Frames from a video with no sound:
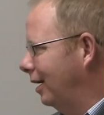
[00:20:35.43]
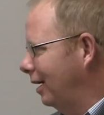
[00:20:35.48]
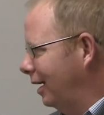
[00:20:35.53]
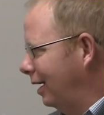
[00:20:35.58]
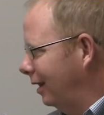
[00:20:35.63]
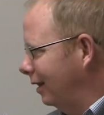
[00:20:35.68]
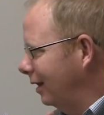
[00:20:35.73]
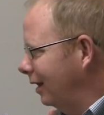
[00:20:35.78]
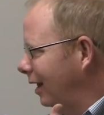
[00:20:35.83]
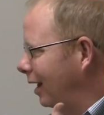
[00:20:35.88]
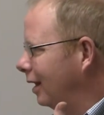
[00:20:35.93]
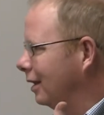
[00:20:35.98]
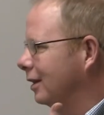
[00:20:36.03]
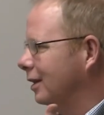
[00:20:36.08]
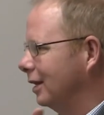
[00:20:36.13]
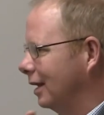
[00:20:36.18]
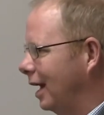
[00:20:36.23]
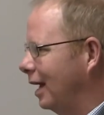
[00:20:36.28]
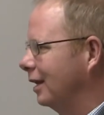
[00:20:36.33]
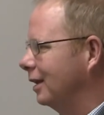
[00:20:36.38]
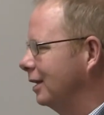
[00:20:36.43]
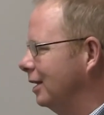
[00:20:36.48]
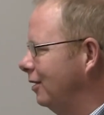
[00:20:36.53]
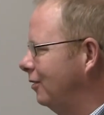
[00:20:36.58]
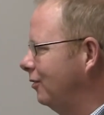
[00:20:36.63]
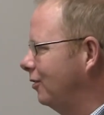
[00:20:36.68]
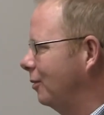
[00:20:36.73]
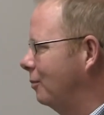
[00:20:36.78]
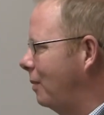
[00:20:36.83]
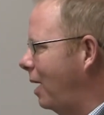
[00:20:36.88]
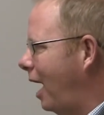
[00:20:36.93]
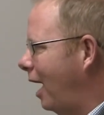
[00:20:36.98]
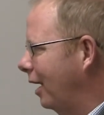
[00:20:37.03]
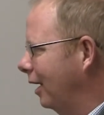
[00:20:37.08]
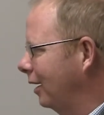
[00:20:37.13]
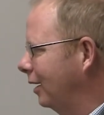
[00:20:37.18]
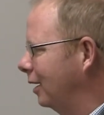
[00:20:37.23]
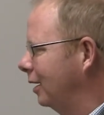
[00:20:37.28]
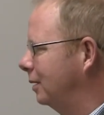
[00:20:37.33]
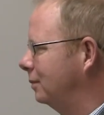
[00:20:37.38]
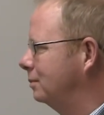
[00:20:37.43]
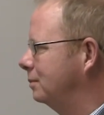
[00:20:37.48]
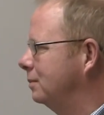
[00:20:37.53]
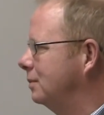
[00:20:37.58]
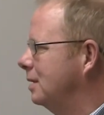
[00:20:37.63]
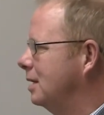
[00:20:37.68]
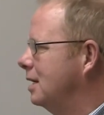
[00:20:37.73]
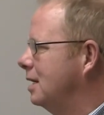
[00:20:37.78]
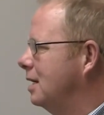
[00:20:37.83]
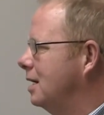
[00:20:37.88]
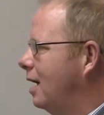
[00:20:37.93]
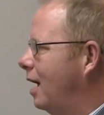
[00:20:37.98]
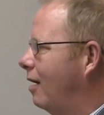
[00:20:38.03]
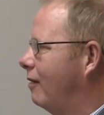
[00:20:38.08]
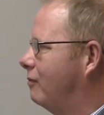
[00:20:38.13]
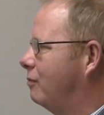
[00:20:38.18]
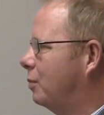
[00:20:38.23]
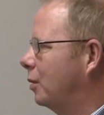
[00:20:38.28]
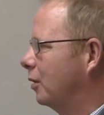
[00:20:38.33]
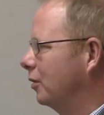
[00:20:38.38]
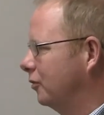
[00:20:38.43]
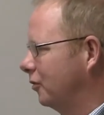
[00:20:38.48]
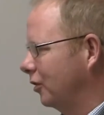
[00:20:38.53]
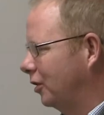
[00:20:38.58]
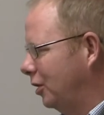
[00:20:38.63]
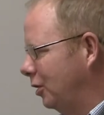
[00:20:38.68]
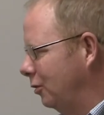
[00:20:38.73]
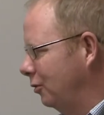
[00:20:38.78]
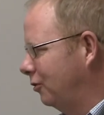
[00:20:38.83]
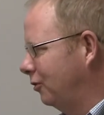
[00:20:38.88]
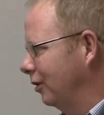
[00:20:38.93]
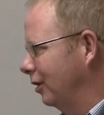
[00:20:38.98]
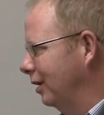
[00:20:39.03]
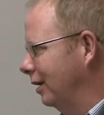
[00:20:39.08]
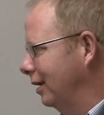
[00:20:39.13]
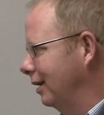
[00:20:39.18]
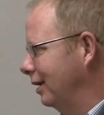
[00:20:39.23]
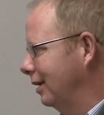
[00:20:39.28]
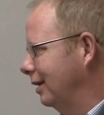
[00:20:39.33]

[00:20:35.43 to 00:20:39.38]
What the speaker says: at least a modicum of persecution,